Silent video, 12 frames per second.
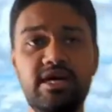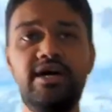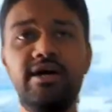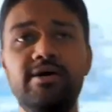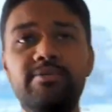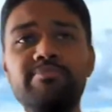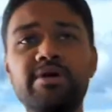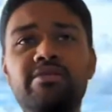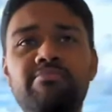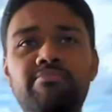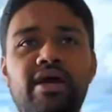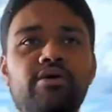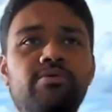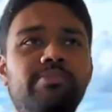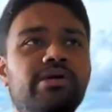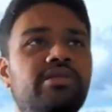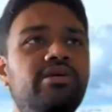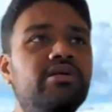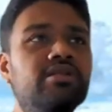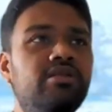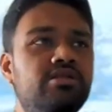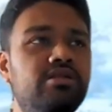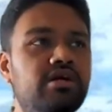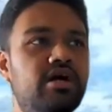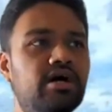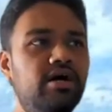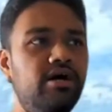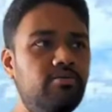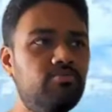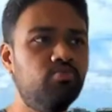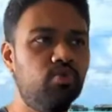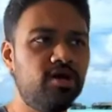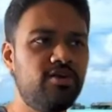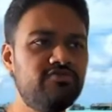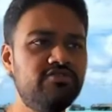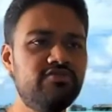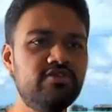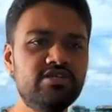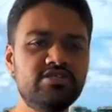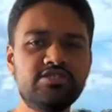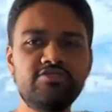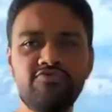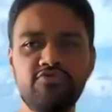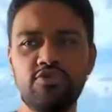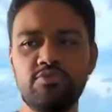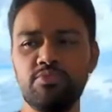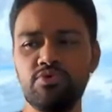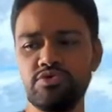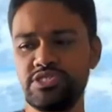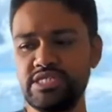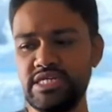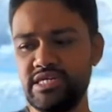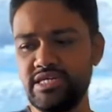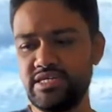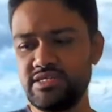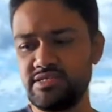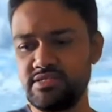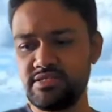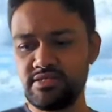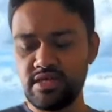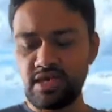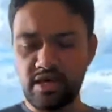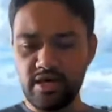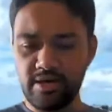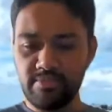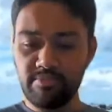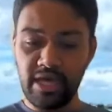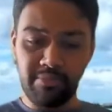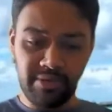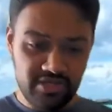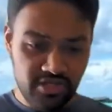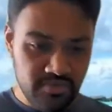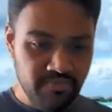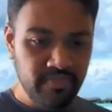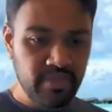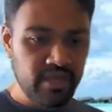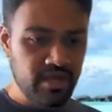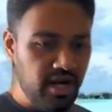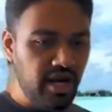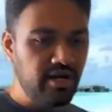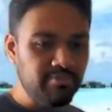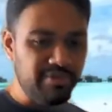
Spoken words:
In my opinion, one of the first and foremost is image, right?